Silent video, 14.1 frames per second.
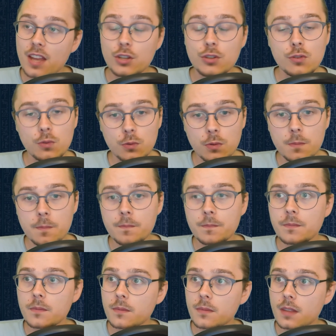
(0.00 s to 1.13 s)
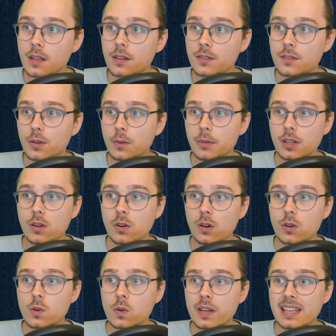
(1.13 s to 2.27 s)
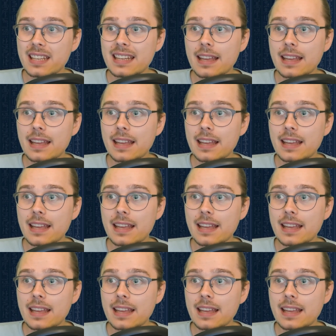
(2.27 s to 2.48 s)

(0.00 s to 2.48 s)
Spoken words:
two to be concrete,